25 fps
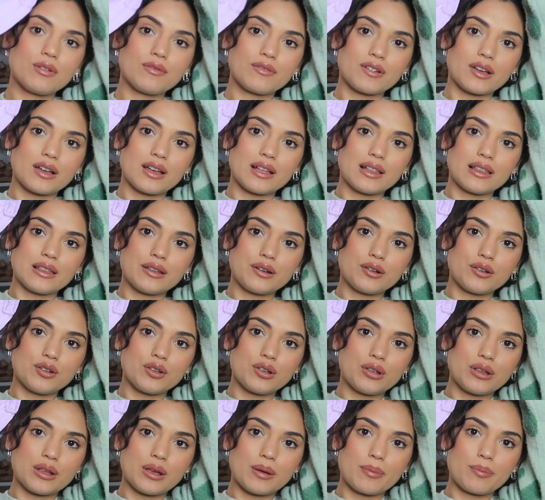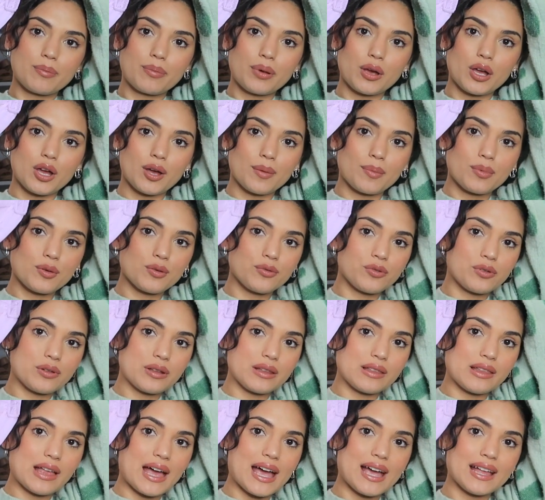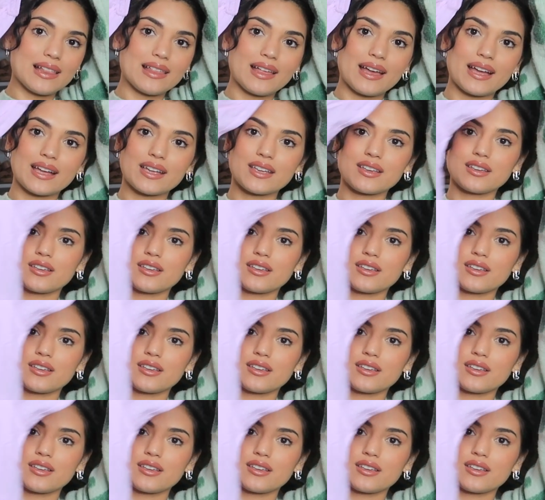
We've got a little purple lilac